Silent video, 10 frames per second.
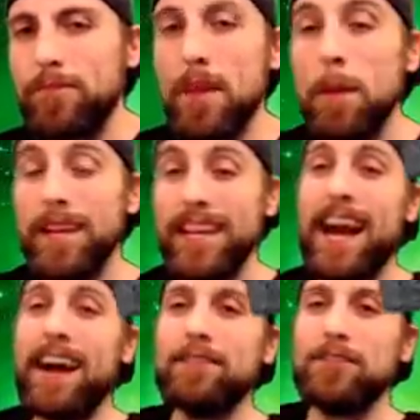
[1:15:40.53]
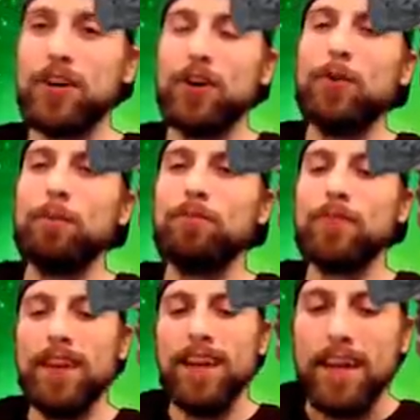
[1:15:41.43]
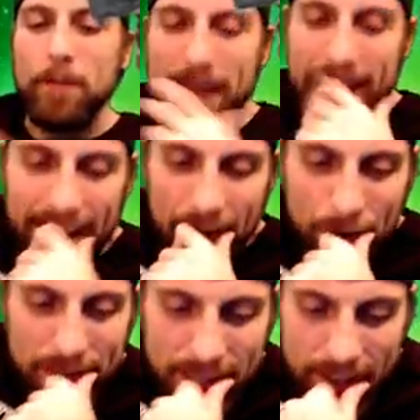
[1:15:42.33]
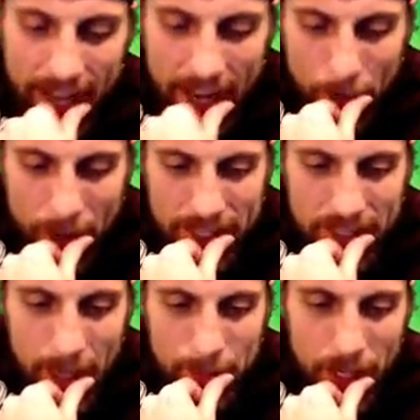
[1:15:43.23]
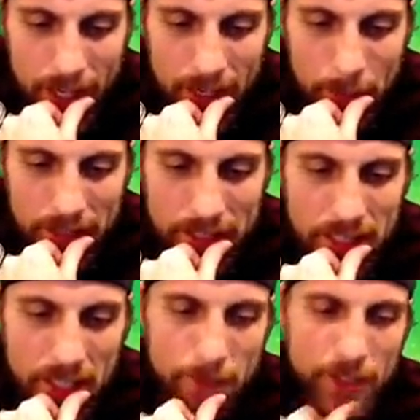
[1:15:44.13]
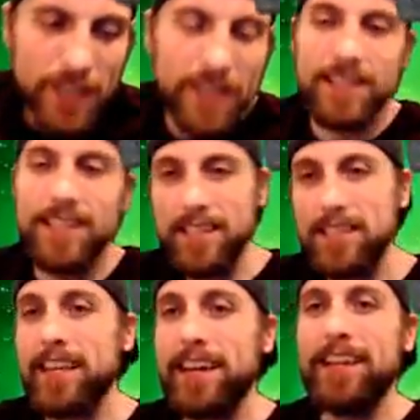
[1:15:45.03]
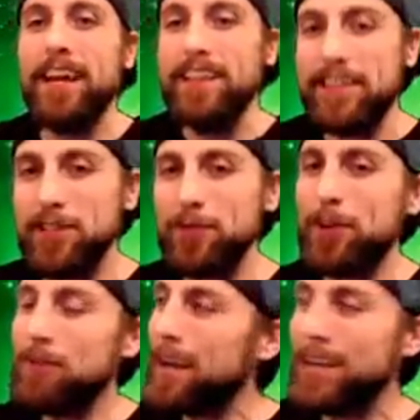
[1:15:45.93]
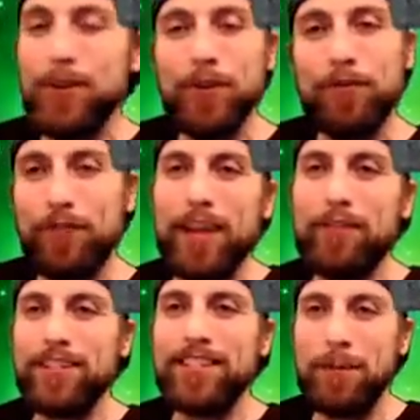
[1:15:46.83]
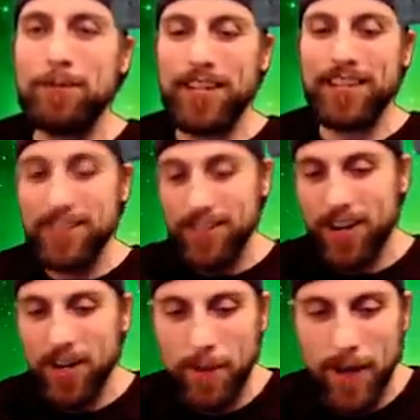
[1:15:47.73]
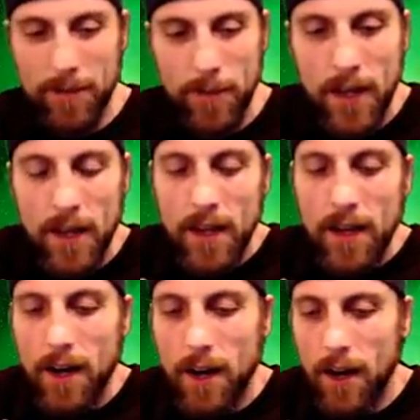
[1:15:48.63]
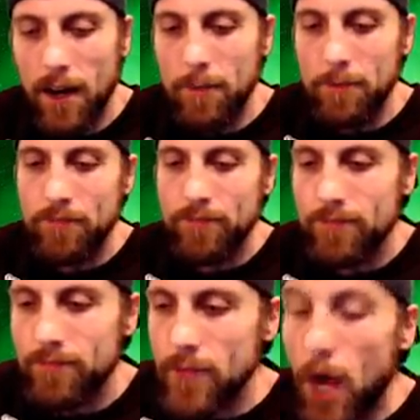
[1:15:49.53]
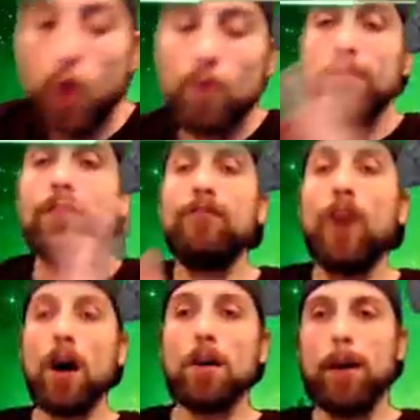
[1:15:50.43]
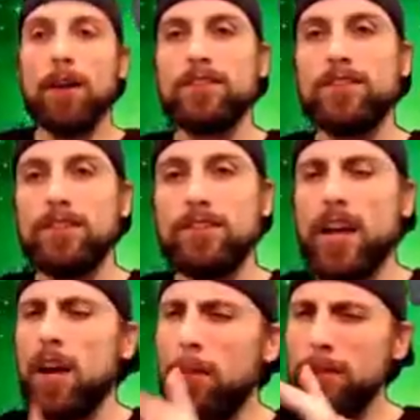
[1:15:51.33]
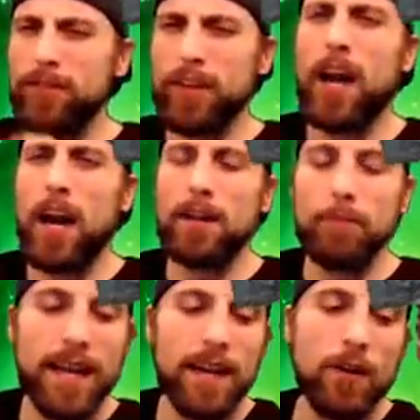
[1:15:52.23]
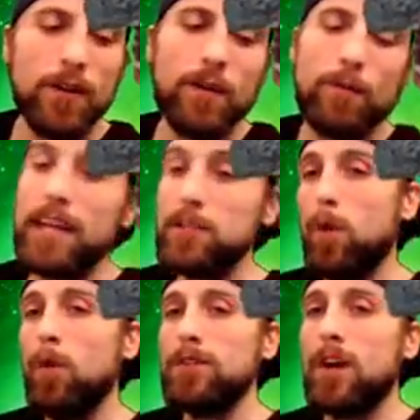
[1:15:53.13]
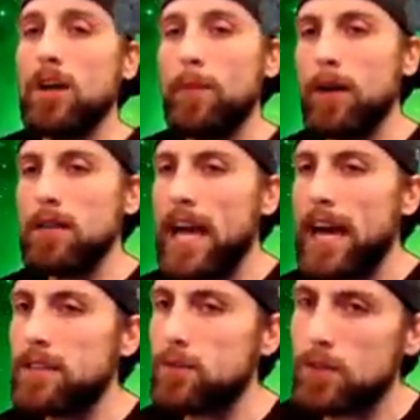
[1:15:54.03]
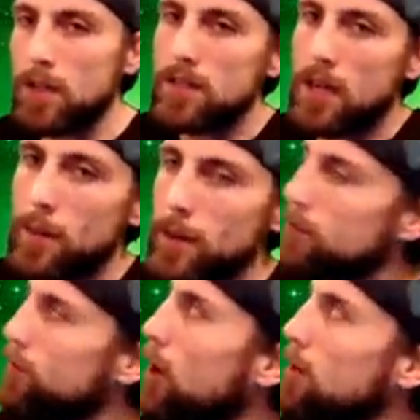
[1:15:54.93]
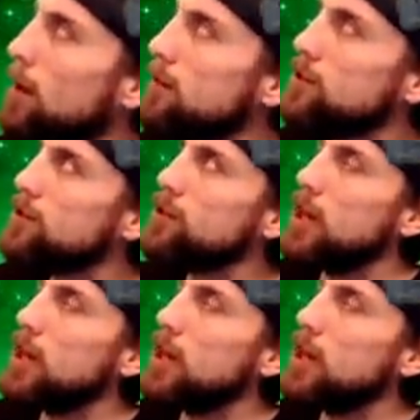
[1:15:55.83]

but yeah, so man, I don't want to, I don't want to stop talking about this subject, because this is like, this is one of my new favorite subjects to talk about. Um, Oh, the fog monsters. I almost forgot. Man, okay, that's what we'll talk about last. We're going to talk about the fog monsters.